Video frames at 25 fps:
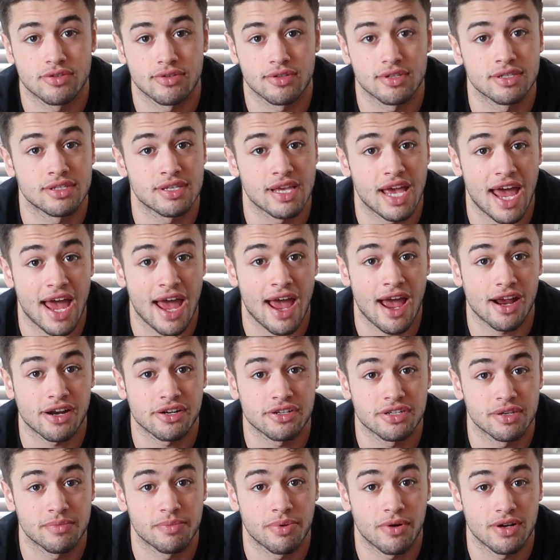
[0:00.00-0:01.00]
so this is
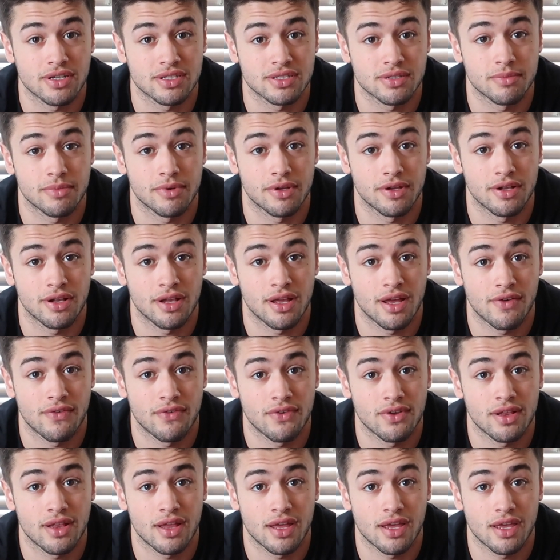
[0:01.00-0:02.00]
actually a possibility, I feel